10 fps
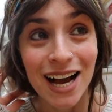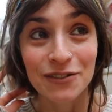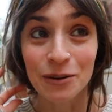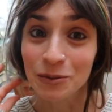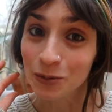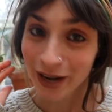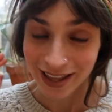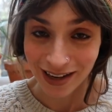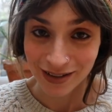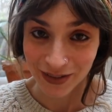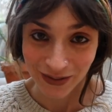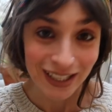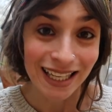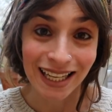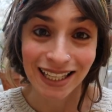from the way that I was
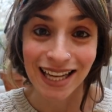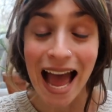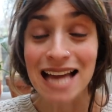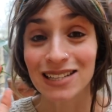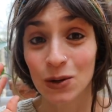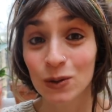feeling and